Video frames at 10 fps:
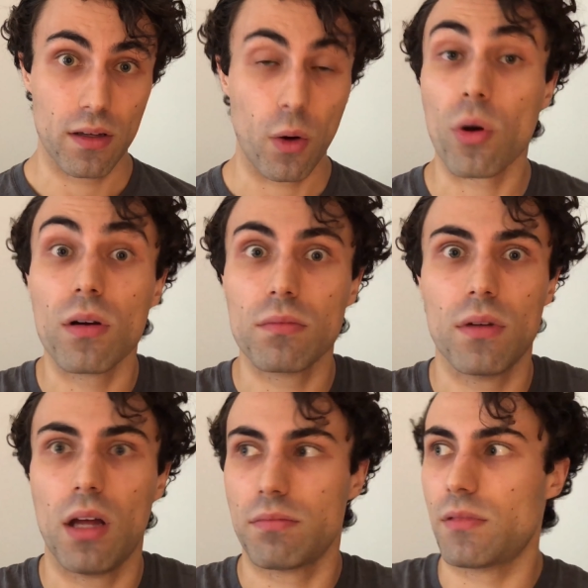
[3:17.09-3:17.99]
Or
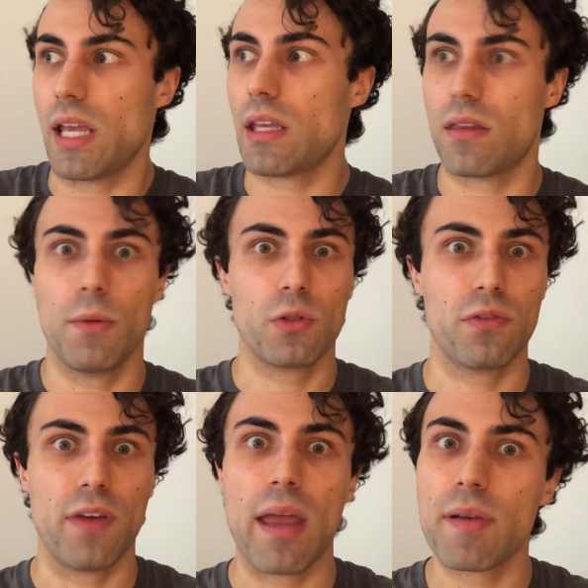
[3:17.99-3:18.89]
take the most
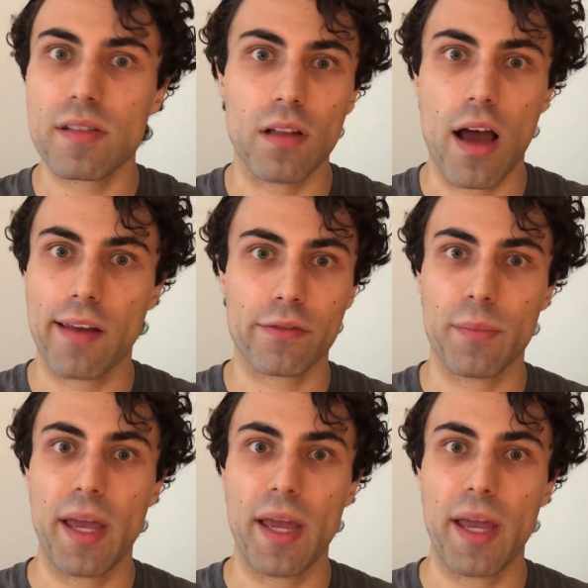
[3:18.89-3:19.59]
famous line from